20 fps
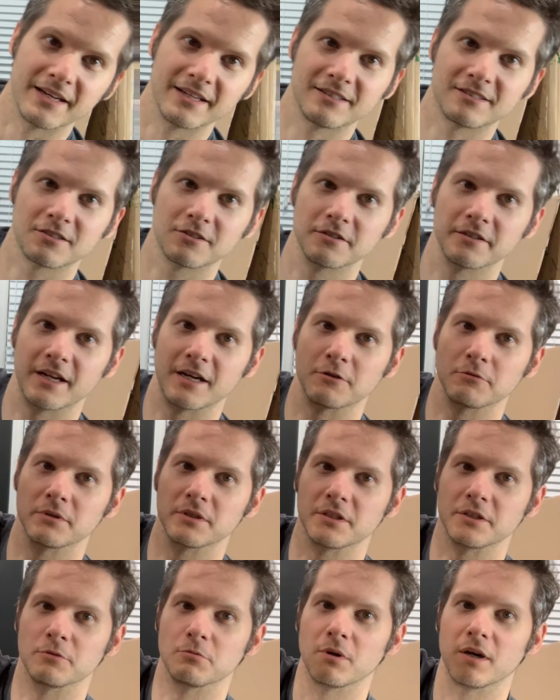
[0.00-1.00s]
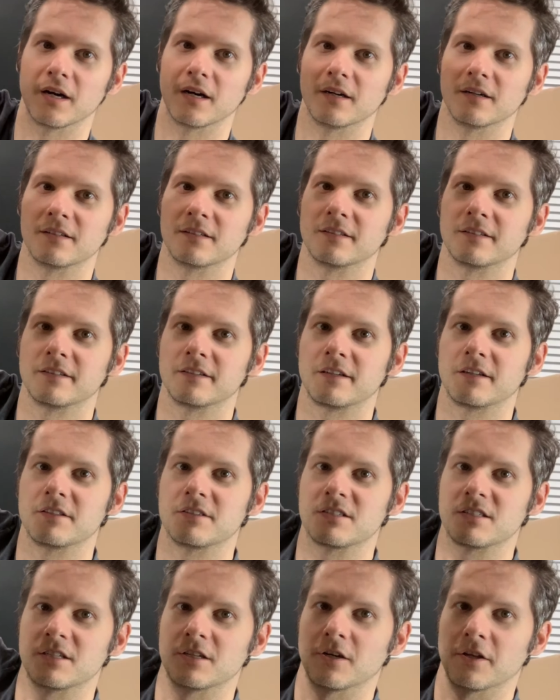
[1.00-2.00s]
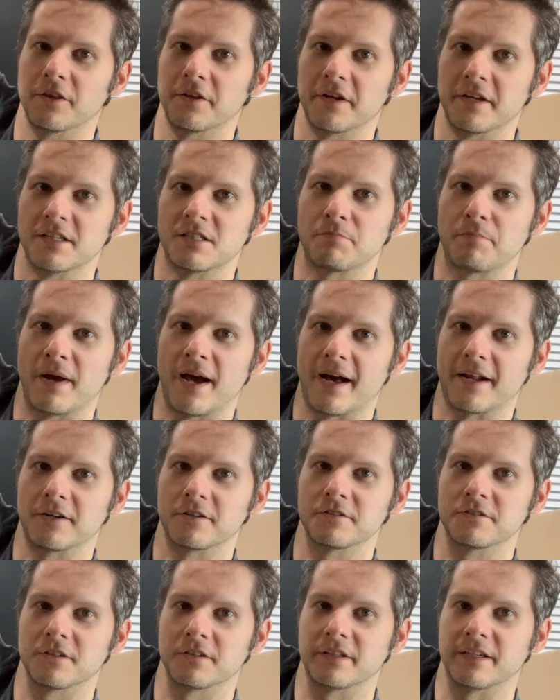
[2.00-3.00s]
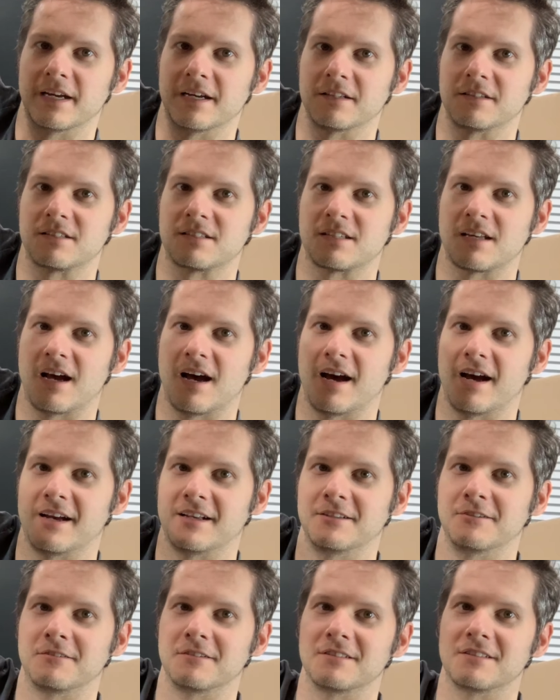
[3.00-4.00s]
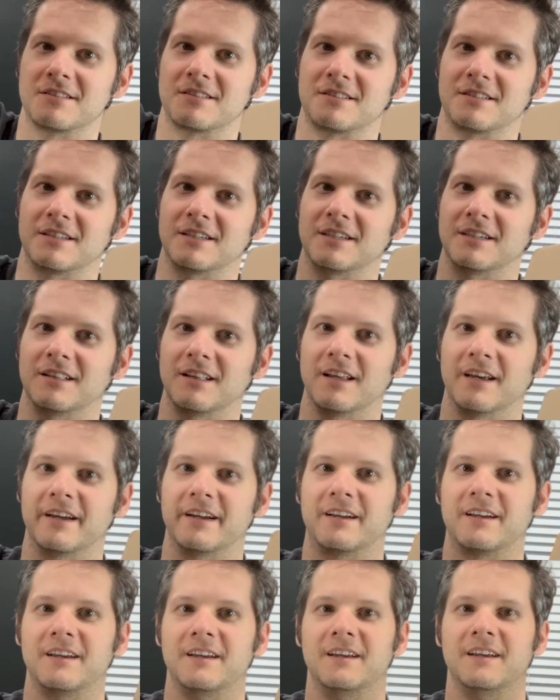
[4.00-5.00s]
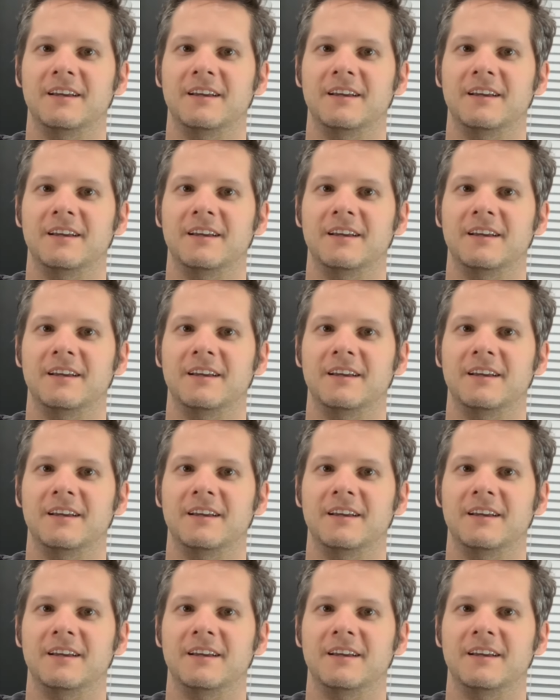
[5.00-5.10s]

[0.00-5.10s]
it turned out really well. You can see all the nice patterns on the outside. You can see like